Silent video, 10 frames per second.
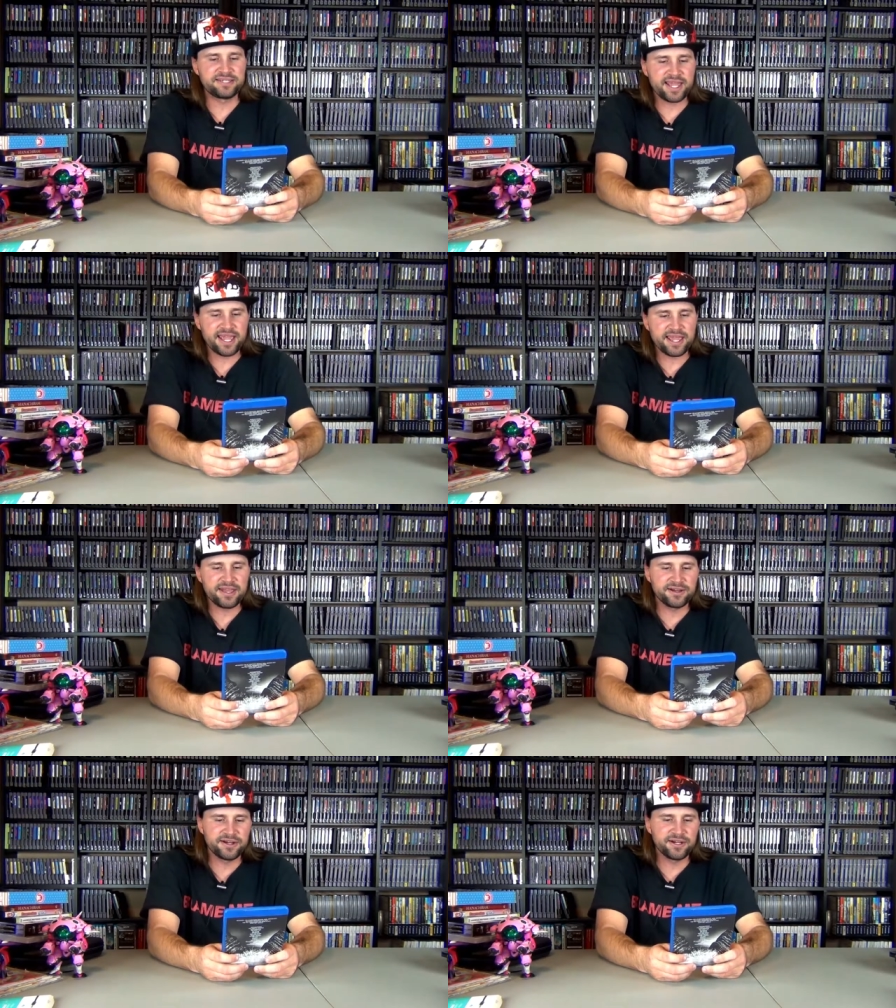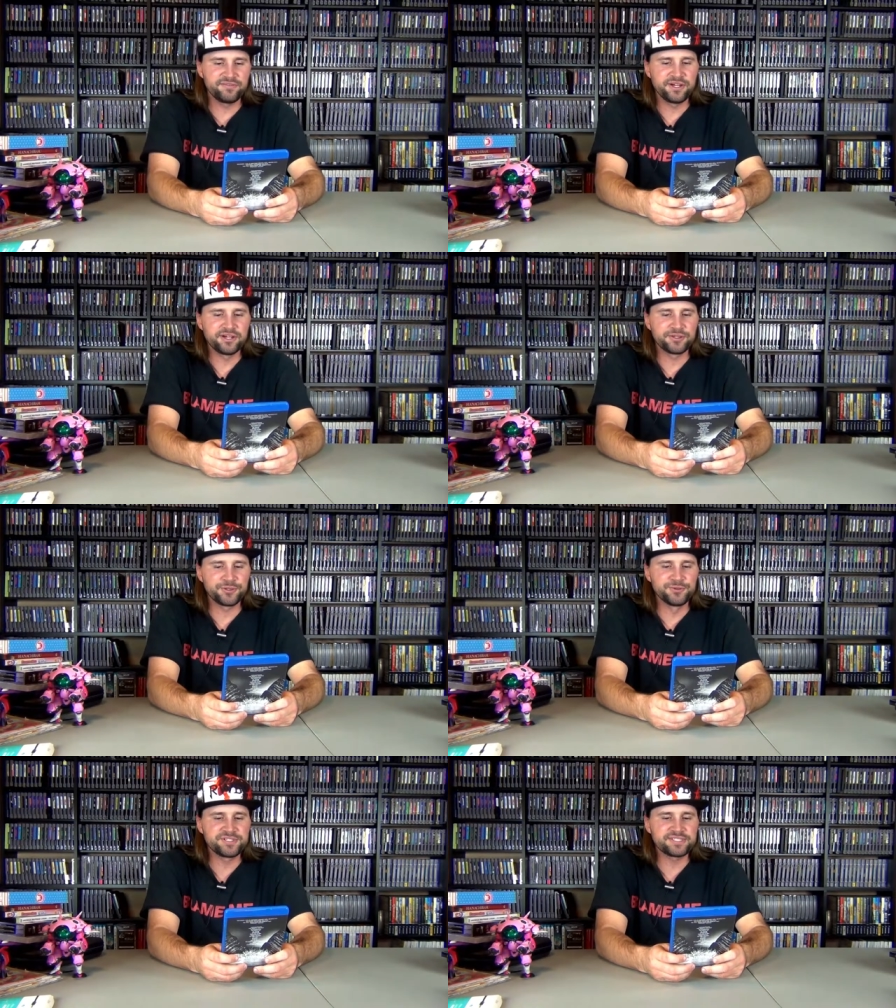Día de
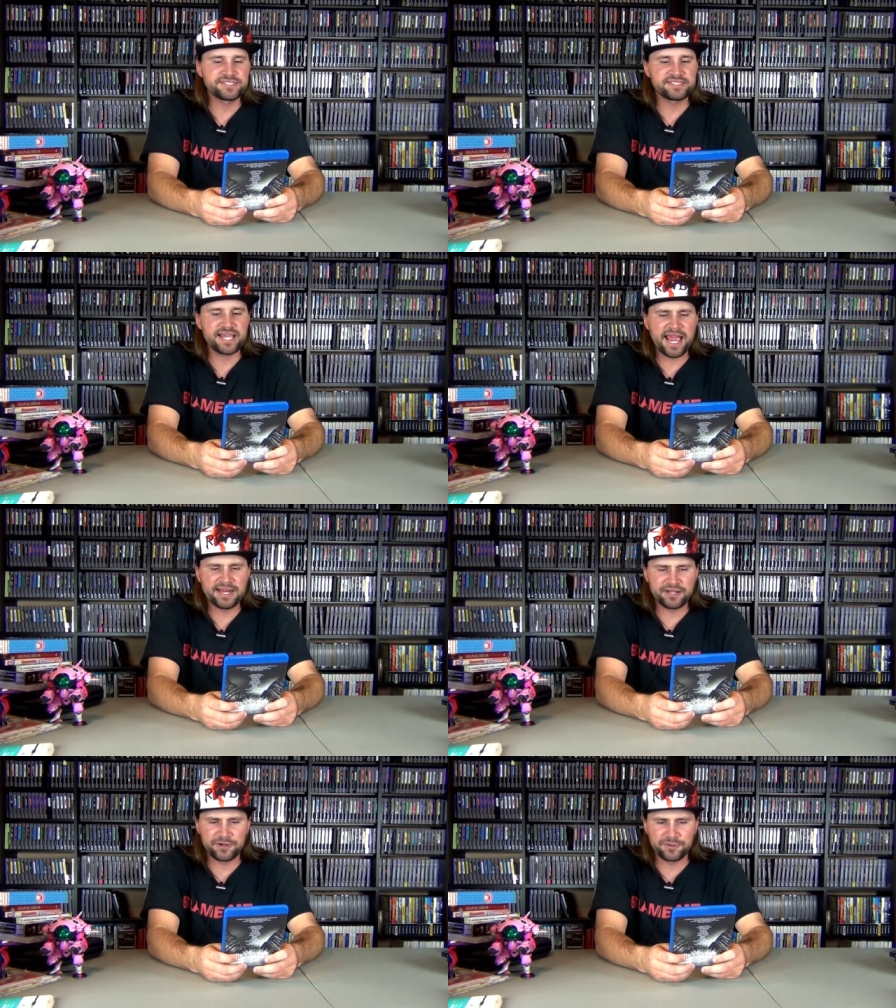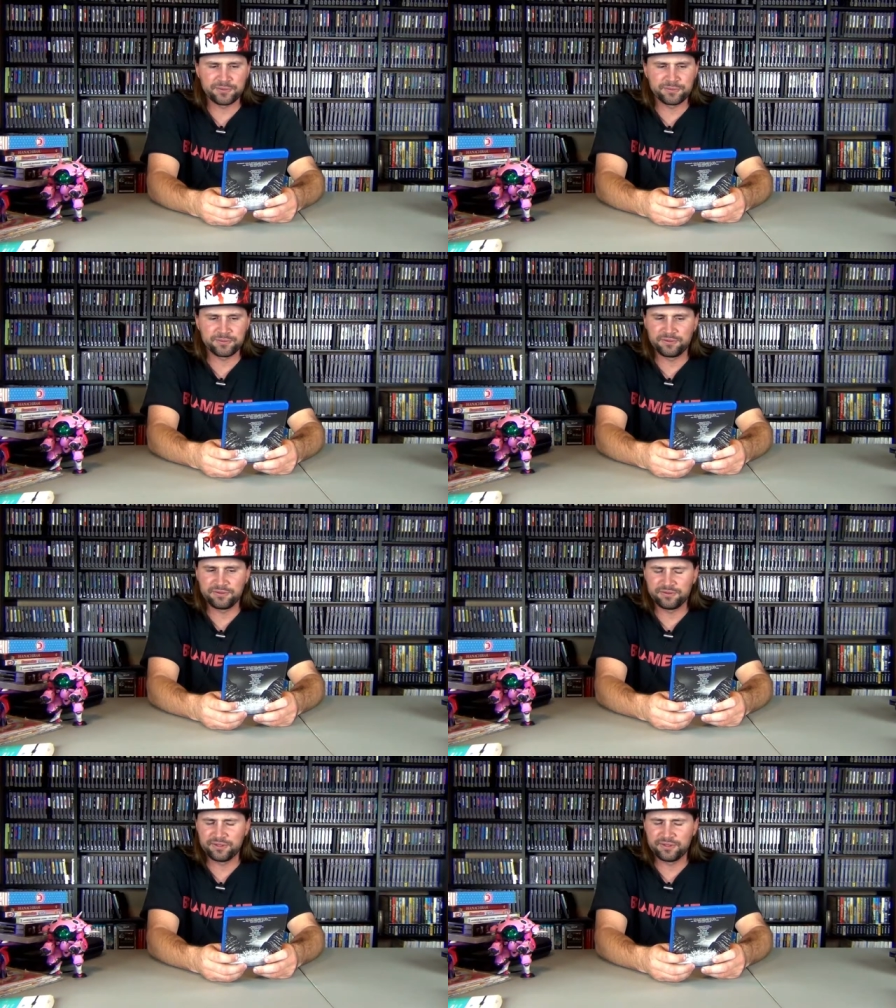Gusano.